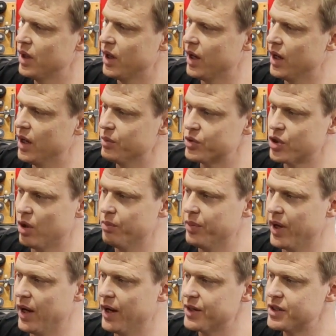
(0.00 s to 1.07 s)
top
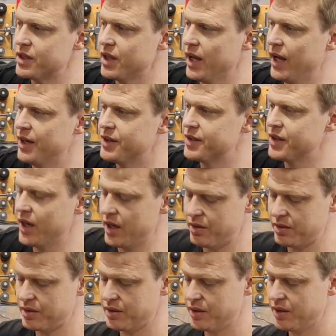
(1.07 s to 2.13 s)
part to the
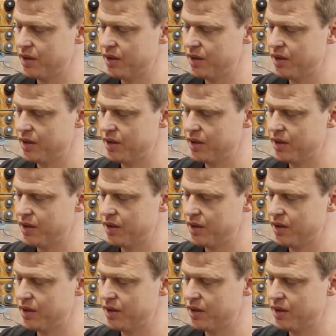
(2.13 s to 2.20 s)
headset,